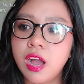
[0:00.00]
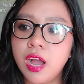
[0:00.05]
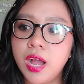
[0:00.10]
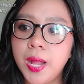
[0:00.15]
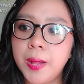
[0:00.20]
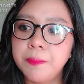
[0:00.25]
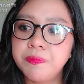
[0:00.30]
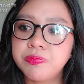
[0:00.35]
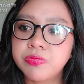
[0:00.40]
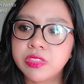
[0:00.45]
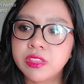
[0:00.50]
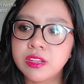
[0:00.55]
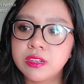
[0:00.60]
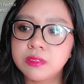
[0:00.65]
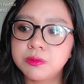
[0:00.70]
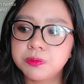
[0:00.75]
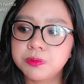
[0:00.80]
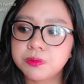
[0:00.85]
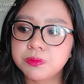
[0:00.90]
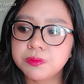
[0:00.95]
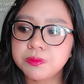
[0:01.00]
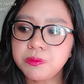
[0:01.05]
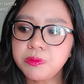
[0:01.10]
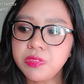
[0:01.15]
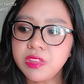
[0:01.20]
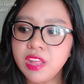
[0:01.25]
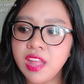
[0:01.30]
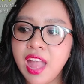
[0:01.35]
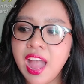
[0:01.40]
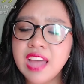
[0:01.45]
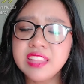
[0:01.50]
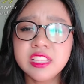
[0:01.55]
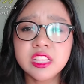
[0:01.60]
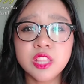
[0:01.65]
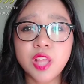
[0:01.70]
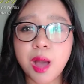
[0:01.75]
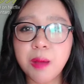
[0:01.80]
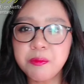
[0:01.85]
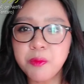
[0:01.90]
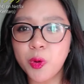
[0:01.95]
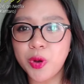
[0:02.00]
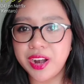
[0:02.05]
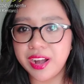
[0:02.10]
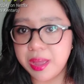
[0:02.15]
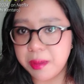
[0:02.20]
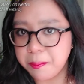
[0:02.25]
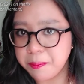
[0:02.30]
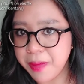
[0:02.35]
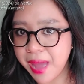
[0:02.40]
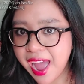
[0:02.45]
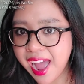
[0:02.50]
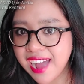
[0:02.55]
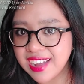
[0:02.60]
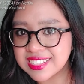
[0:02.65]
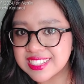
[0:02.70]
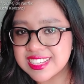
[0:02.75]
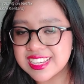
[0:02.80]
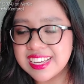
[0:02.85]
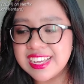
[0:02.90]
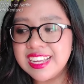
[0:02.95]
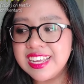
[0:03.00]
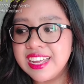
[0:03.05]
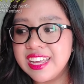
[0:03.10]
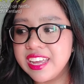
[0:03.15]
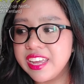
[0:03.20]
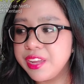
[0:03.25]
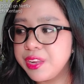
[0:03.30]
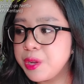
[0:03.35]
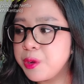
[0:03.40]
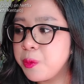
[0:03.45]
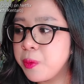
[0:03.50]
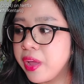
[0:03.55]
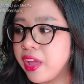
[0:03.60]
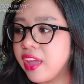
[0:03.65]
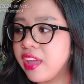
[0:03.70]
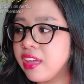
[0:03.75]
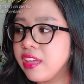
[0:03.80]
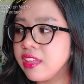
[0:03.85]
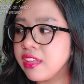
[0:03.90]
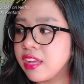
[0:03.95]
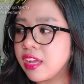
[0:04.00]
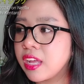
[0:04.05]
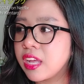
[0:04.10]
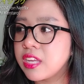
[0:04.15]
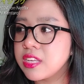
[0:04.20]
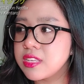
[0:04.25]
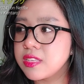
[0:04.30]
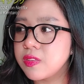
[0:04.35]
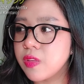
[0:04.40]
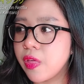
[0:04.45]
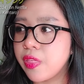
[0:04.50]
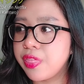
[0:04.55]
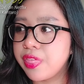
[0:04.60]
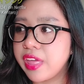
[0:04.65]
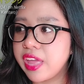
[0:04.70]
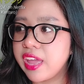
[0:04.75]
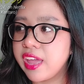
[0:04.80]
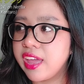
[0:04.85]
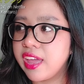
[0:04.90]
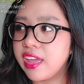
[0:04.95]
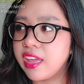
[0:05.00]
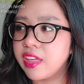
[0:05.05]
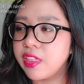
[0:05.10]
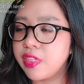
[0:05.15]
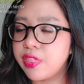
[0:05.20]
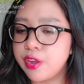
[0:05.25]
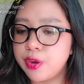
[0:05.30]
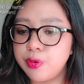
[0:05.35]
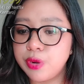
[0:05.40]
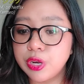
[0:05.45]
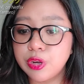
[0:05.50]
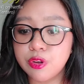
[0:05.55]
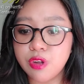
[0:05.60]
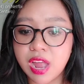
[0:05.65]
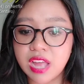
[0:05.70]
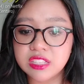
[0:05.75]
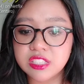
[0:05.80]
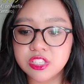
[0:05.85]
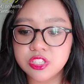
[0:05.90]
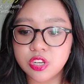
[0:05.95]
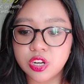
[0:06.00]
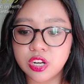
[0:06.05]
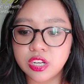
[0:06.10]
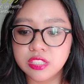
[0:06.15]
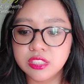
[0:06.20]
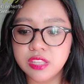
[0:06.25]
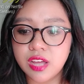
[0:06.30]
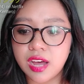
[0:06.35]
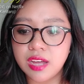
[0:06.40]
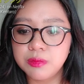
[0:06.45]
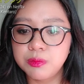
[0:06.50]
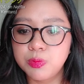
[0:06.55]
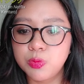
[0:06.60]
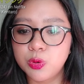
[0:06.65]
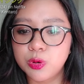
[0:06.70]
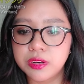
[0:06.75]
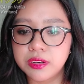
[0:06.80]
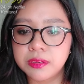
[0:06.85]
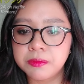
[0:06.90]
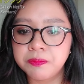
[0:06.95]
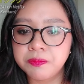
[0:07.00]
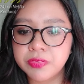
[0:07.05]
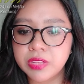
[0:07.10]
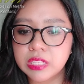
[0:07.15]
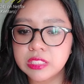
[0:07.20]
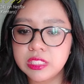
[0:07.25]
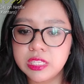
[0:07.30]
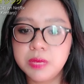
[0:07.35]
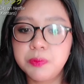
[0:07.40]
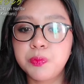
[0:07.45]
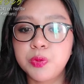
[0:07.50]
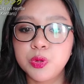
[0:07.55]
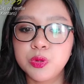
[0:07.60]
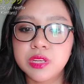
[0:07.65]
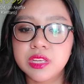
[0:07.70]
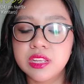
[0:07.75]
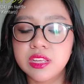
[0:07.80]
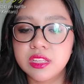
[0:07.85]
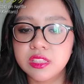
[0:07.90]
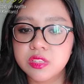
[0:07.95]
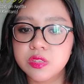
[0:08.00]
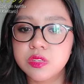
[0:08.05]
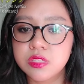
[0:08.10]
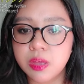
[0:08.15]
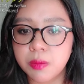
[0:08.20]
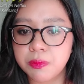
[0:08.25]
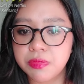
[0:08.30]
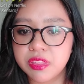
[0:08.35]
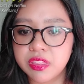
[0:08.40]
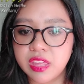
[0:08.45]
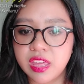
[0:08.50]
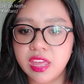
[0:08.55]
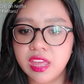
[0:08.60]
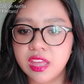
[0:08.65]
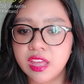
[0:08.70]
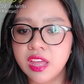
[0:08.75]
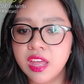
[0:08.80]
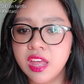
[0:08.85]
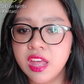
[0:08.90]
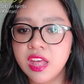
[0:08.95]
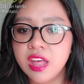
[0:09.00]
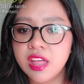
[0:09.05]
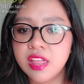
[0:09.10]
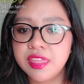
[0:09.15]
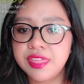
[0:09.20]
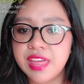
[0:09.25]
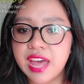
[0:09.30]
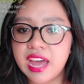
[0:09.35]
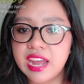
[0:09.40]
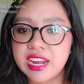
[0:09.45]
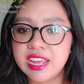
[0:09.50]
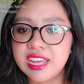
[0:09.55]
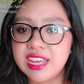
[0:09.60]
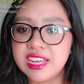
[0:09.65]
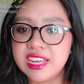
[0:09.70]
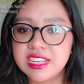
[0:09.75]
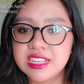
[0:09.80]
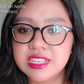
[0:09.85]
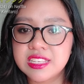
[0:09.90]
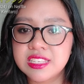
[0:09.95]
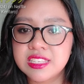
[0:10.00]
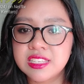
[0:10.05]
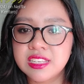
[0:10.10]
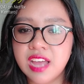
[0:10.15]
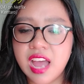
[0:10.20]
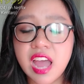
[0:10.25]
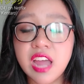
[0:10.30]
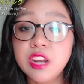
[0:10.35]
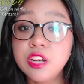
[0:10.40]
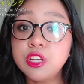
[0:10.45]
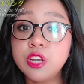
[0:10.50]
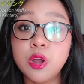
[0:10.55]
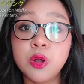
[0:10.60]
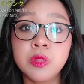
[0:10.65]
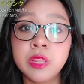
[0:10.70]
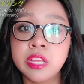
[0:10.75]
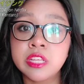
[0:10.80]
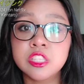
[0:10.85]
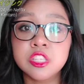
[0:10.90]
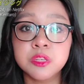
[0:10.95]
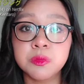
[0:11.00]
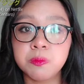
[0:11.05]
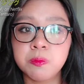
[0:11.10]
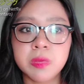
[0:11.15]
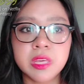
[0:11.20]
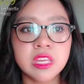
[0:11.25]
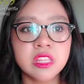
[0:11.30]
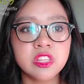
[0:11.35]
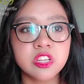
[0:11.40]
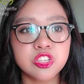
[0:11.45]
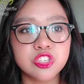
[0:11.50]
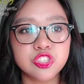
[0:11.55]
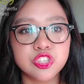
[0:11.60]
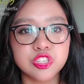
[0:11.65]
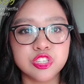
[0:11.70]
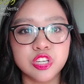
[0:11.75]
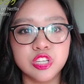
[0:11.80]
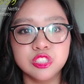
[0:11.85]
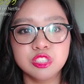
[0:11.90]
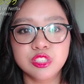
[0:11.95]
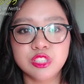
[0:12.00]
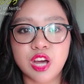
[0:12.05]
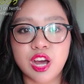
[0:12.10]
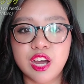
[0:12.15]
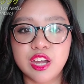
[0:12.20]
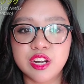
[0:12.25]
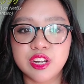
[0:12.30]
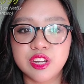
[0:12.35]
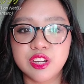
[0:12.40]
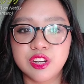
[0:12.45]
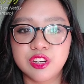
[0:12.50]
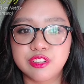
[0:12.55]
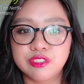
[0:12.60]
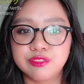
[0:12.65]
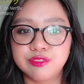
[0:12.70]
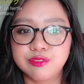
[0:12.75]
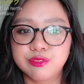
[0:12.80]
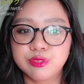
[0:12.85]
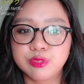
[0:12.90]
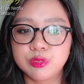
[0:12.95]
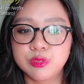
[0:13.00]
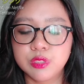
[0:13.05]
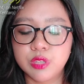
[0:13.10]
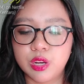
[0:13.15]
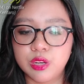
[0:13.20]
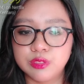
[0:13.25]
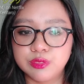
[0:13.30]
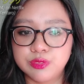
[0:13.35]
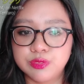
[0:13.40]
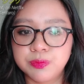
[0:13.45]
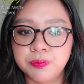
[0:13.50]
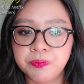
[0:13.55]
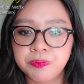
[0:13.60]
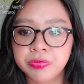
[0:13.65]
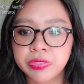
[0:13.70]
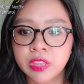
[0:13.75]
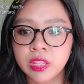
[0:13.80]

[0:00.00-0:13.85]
um, had a lot more impact in a way because they their regrets are a lot more deep rooted into something that is i don't know like to me there's just a lot of of